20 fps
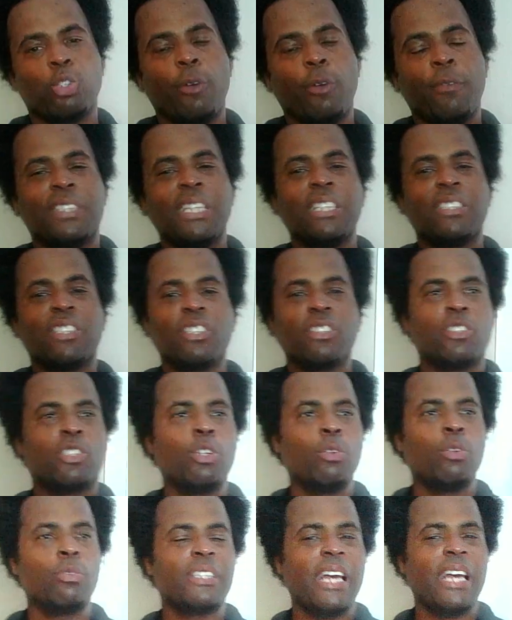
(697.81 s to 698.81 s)
Truth Teacher
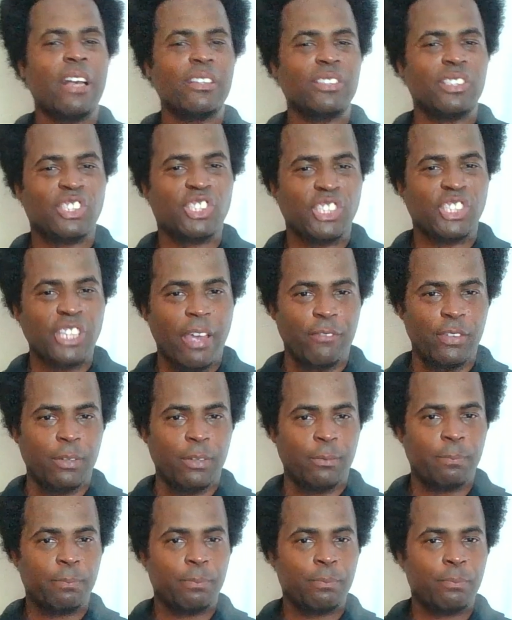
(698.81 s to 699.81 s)
2007,
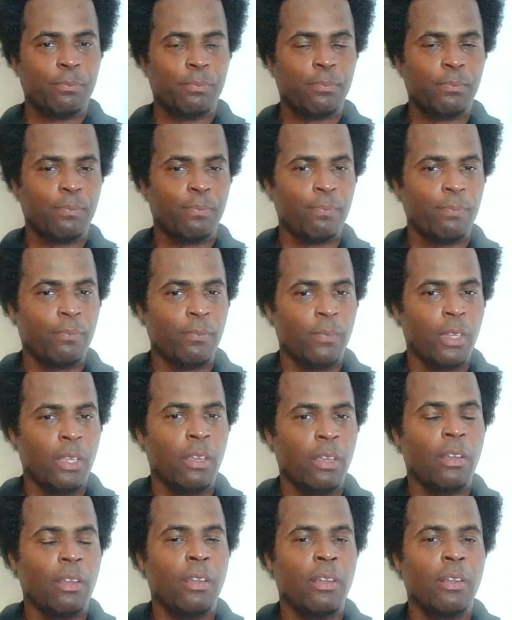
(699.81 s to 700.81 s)

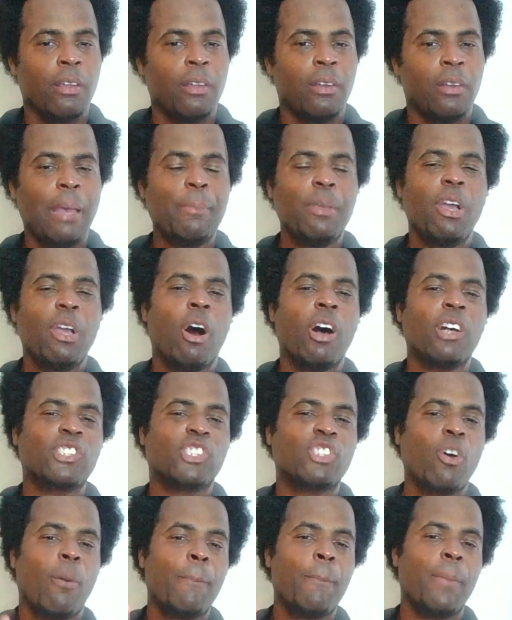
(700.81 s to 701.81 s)
let me
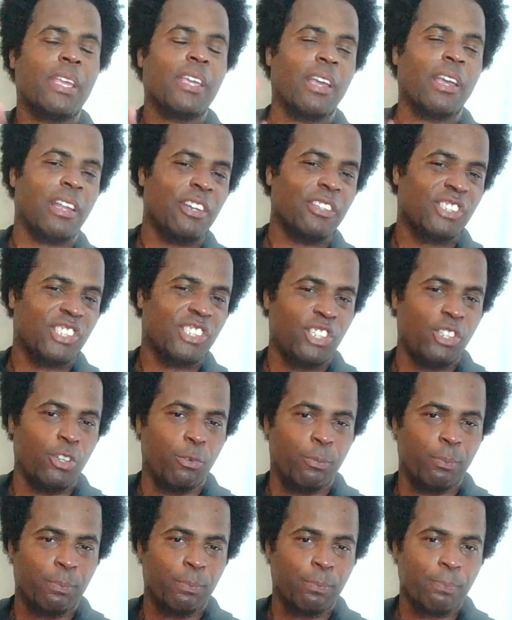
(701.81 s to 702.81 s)
also make it clear to
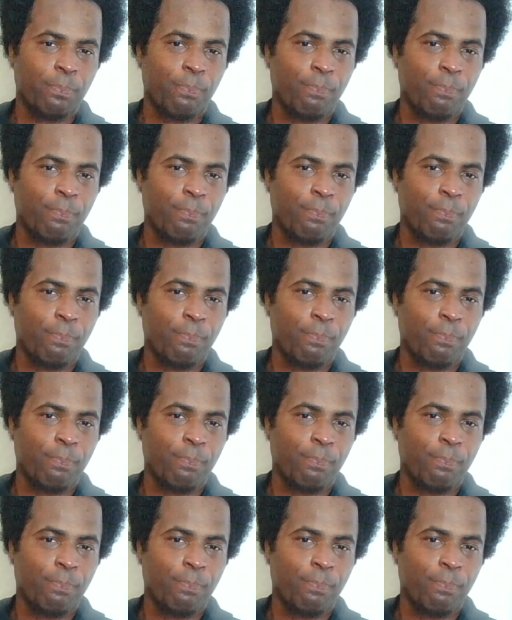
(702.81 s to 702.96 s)
you.